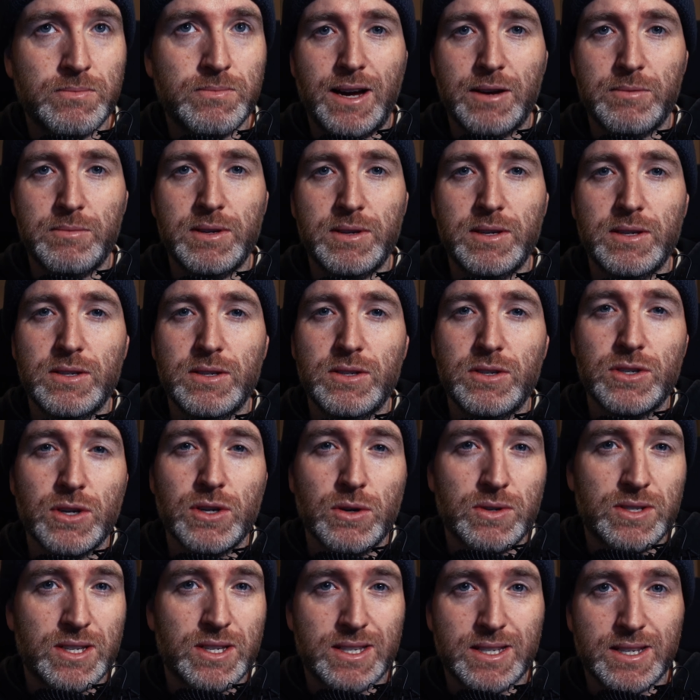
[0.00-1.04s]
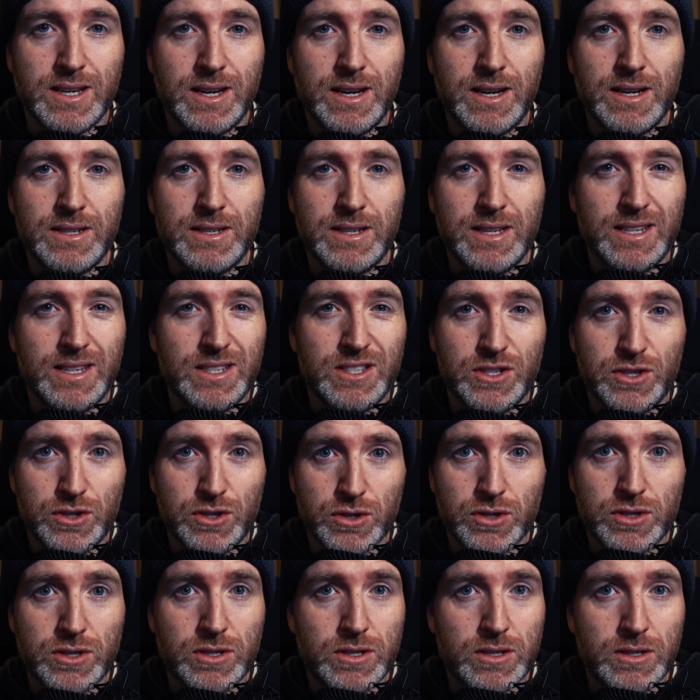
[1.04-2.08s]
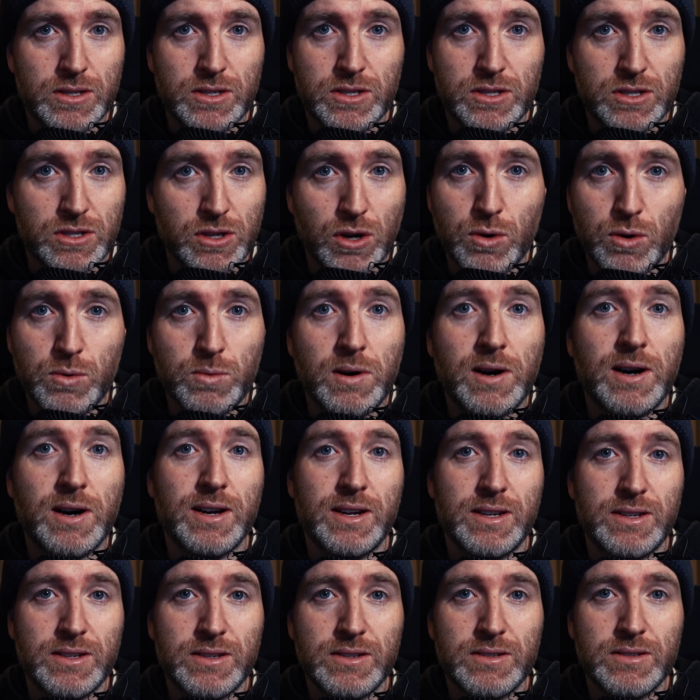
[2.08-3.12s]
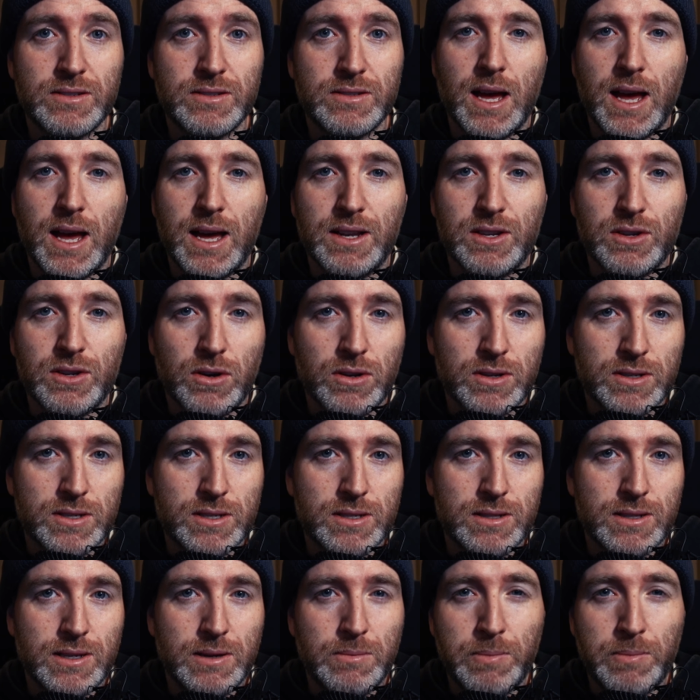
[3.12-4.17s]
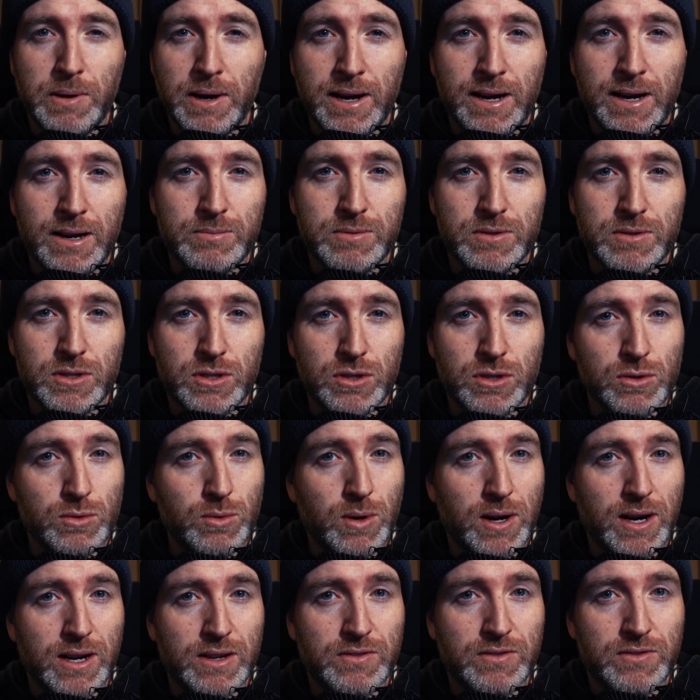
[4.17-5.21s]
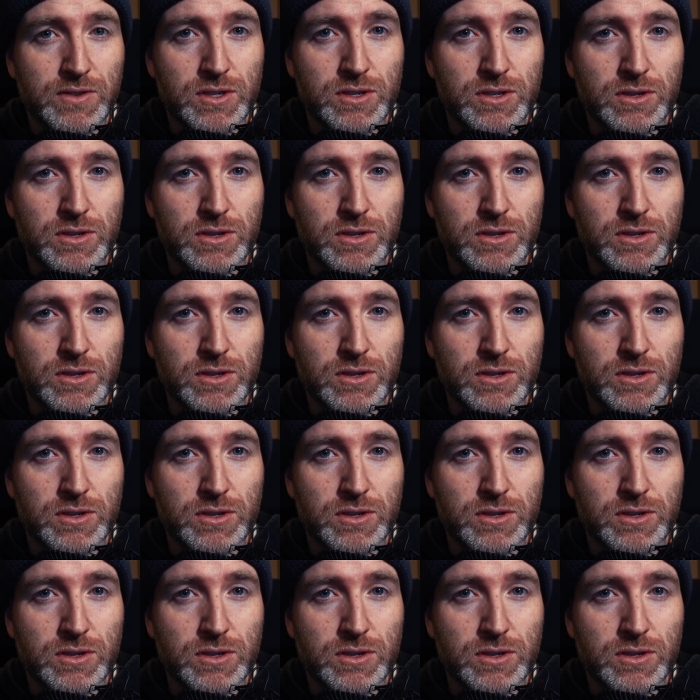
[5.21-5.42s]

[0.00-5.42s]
I mean, jokes aside, it's just so wide, and honestly perhaps too wide for